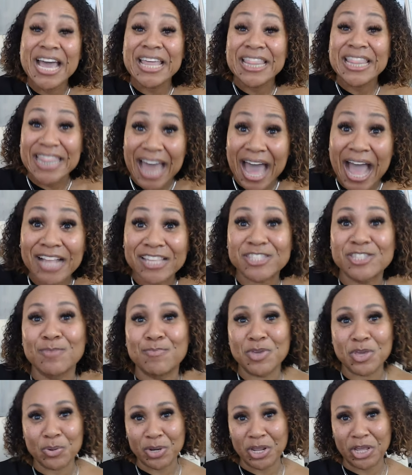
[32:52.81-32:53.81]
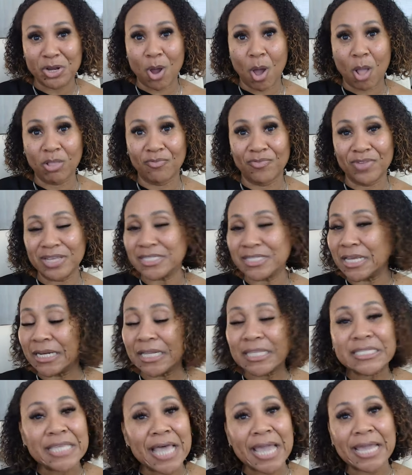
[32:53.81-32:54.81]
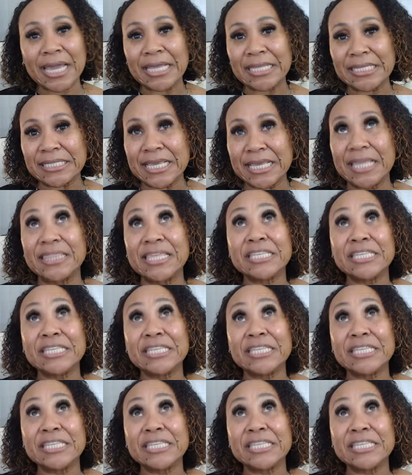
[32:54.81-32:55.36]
That's the beauty in all of this. And it's like I said,